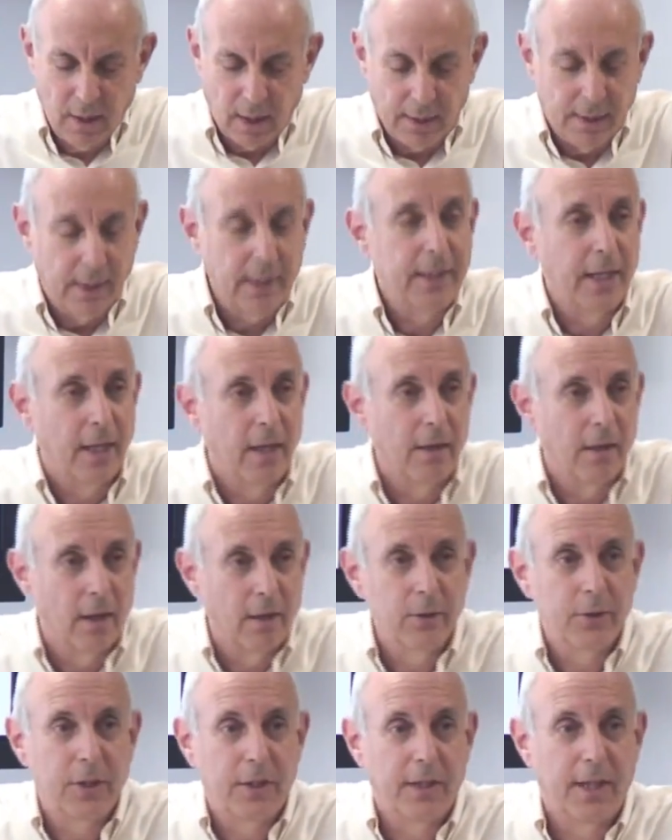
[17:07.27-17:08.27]
And they did.
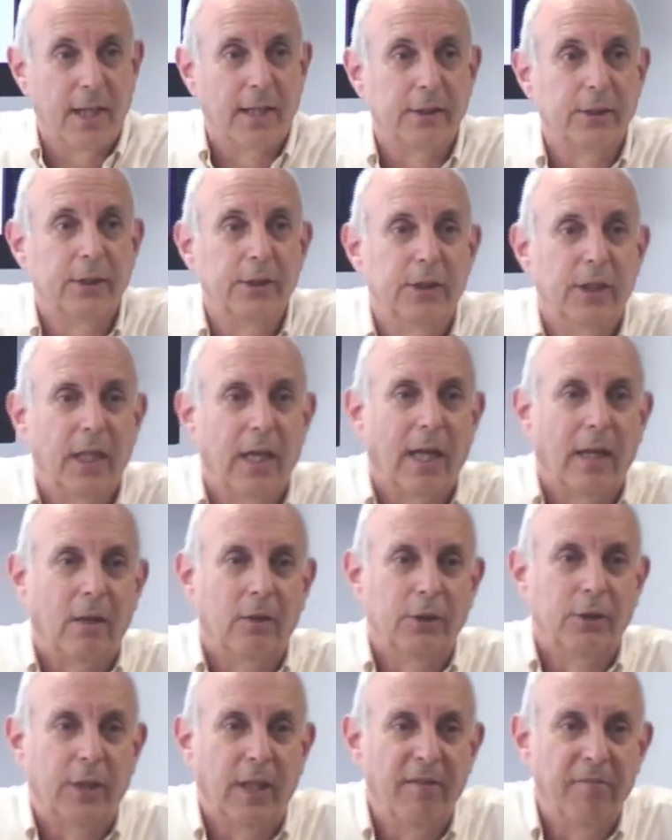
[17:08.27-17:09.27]
Hundreds of thousands of
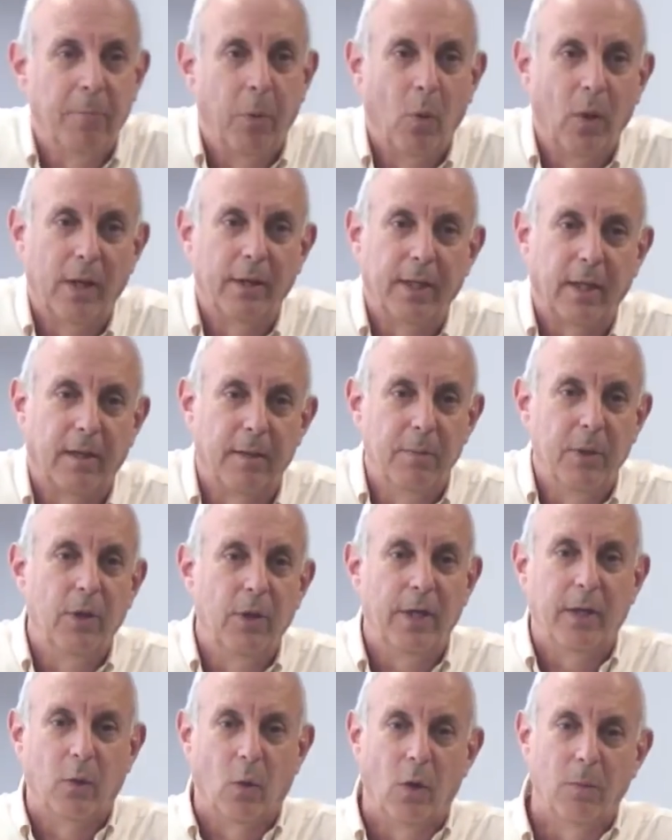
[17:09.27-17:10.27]
dollars they've poured into
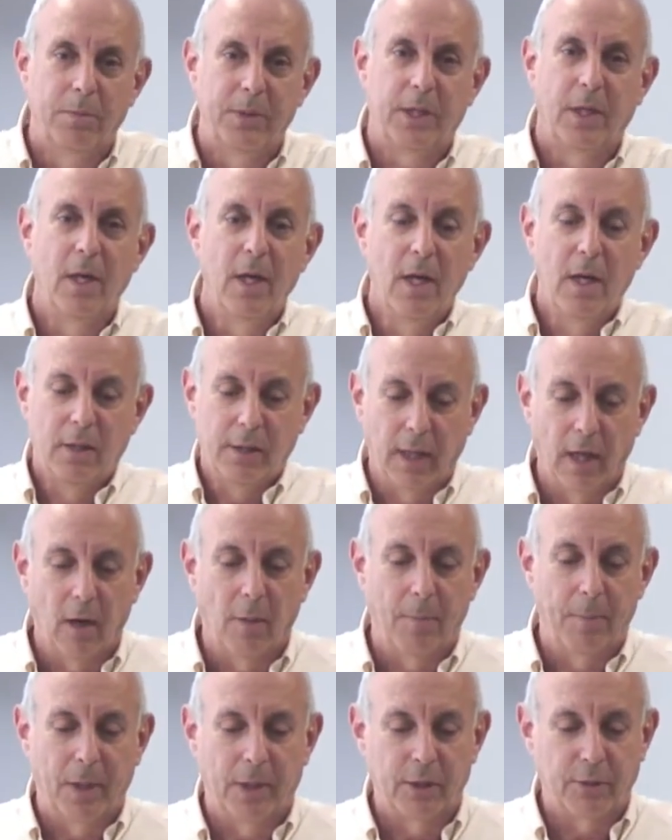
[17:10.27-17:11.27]
community groups to
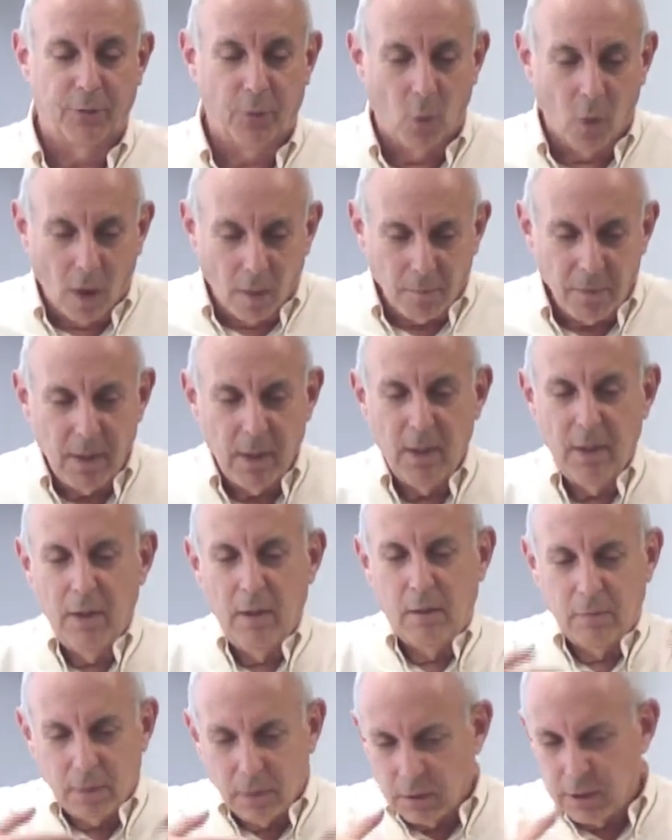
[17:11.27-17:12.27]
help us form,
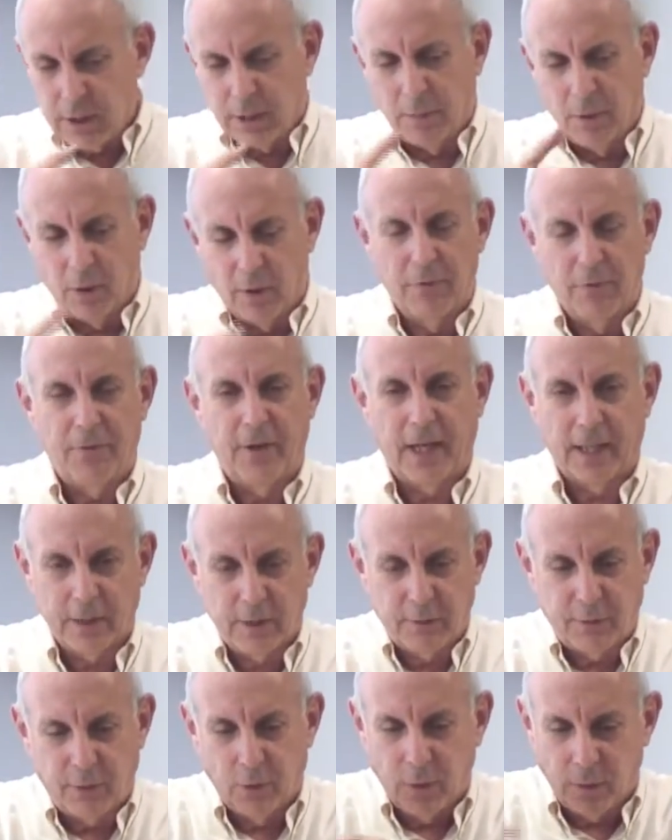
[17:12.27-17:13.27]
similar to
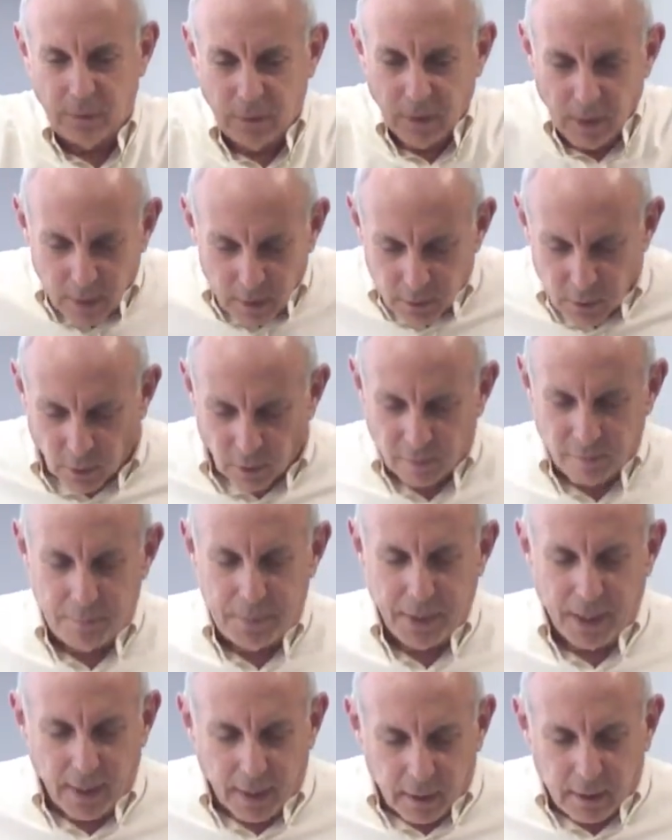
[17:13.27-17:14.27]
fast food, sort of
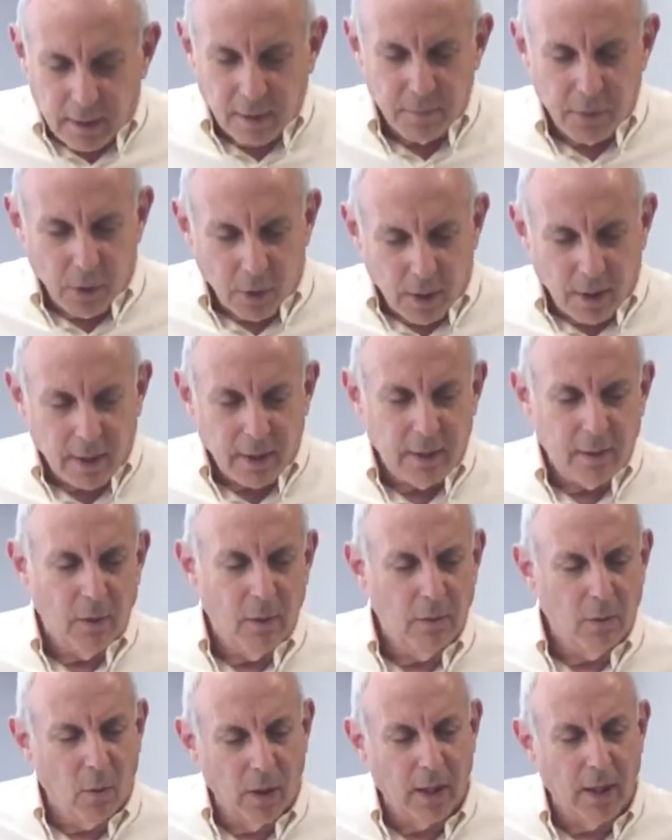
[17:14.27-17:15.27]
big community
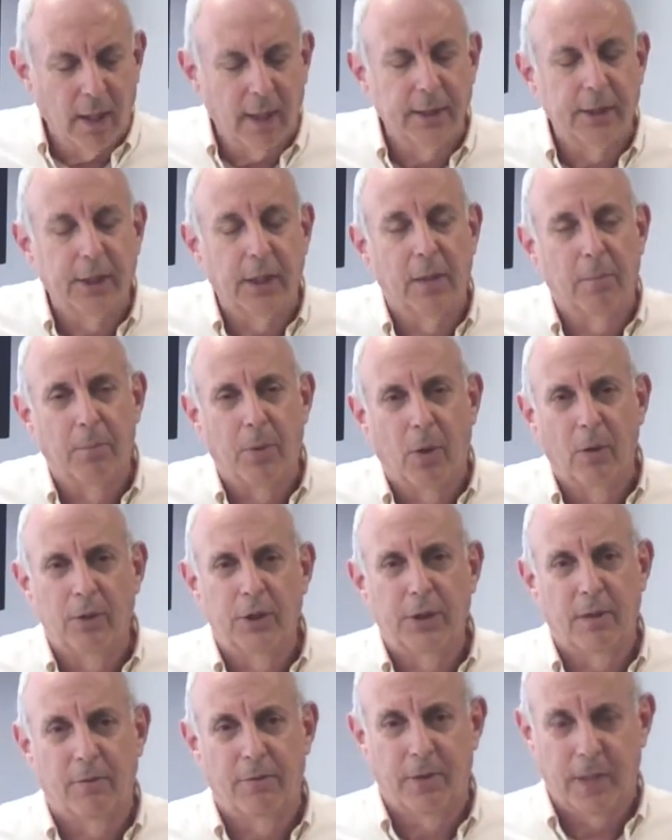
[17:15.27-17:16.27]
organizing
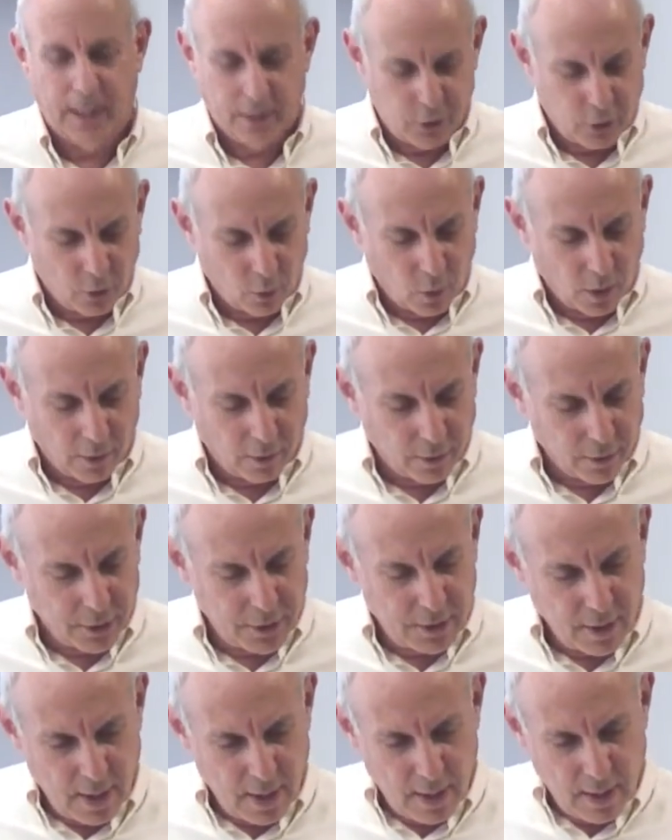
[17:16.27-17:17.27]
approach to financial
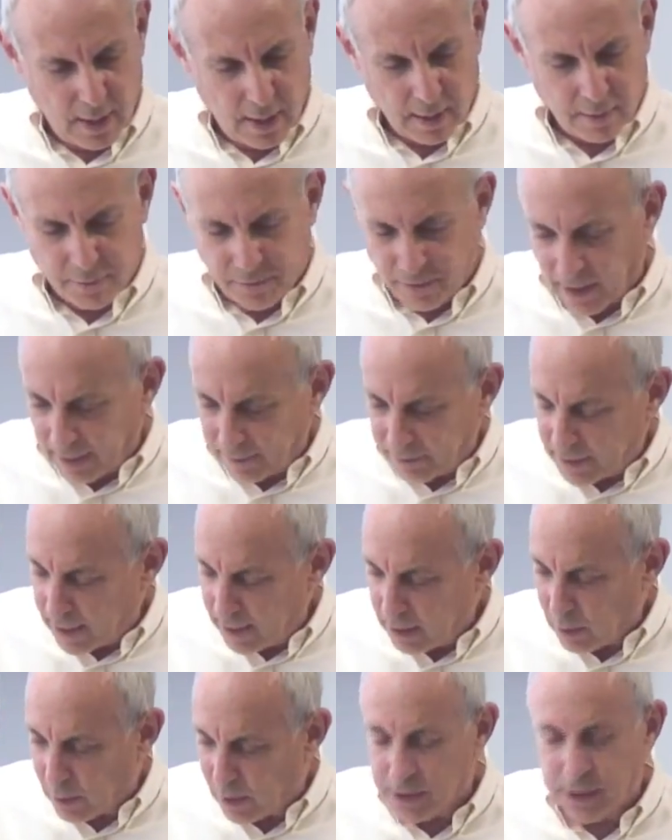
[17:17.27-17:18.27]
workers in 5 key
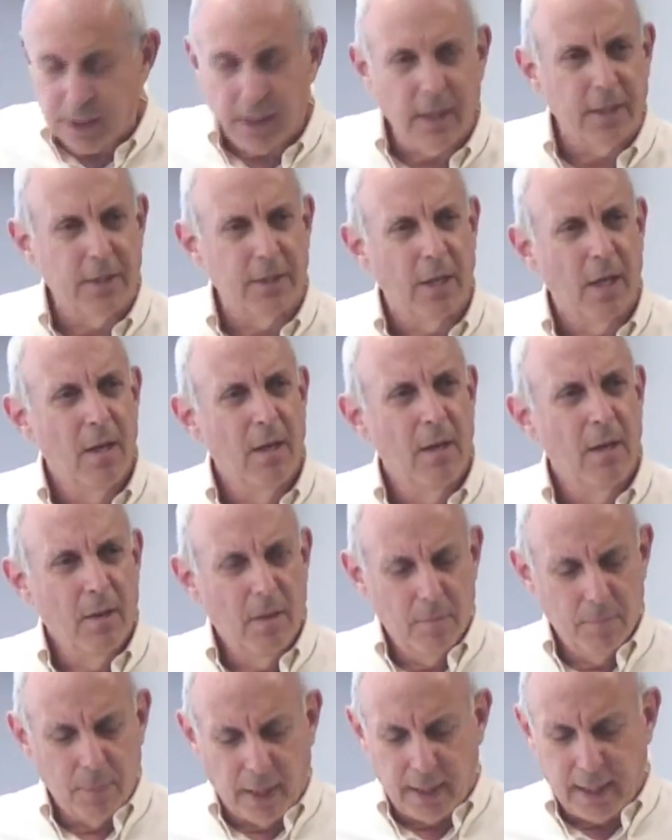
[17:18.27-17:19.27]
U.S. cities.
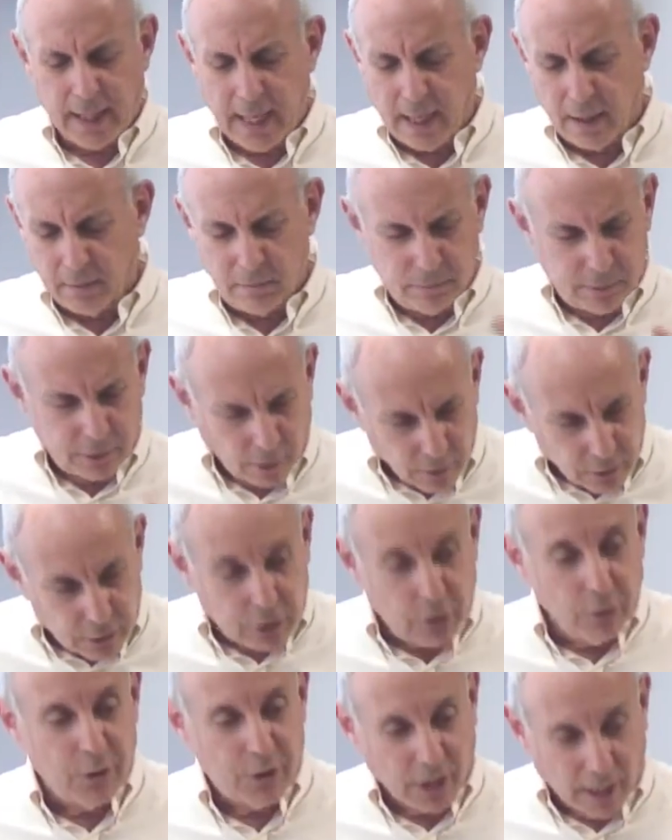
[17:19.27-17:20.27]
But again, so there's
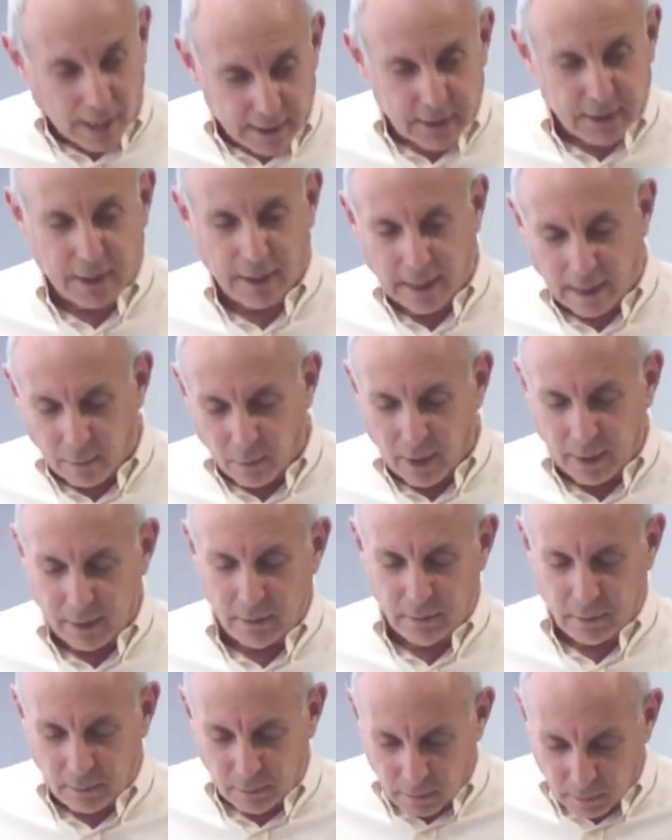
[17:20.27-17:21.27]
2 sides to that, right?
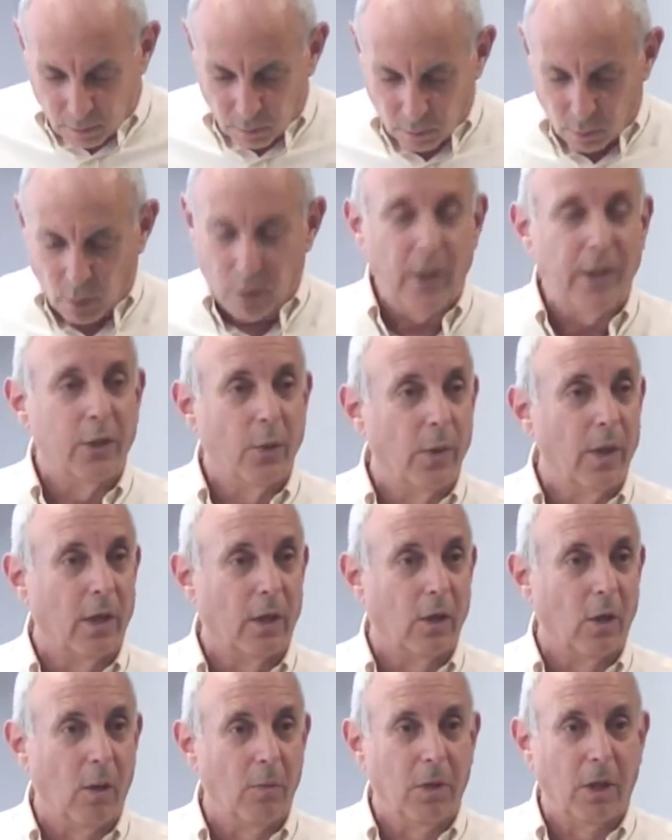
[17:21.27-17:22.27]
What do we do in a
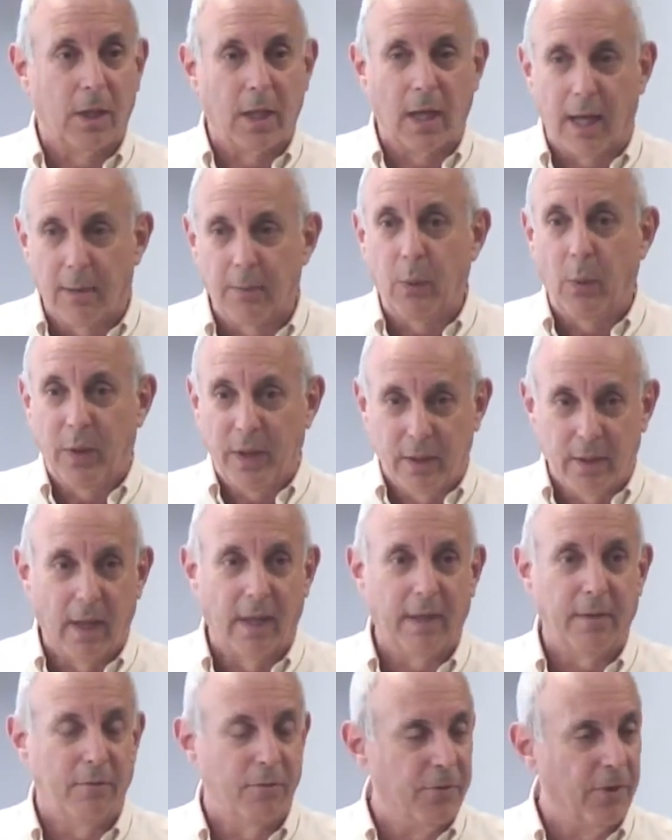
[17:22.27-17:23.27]
global economy? We
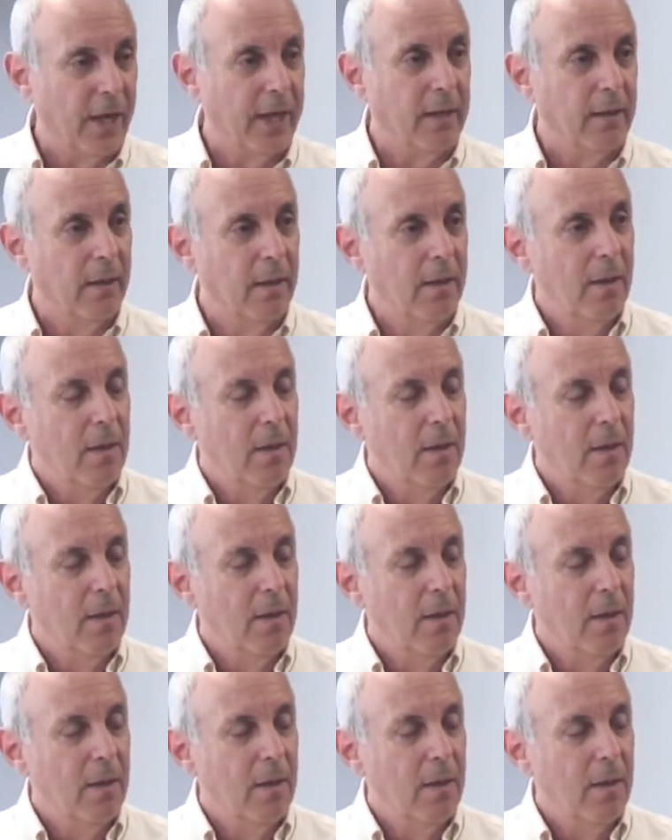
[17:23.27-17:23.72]
unite and fight.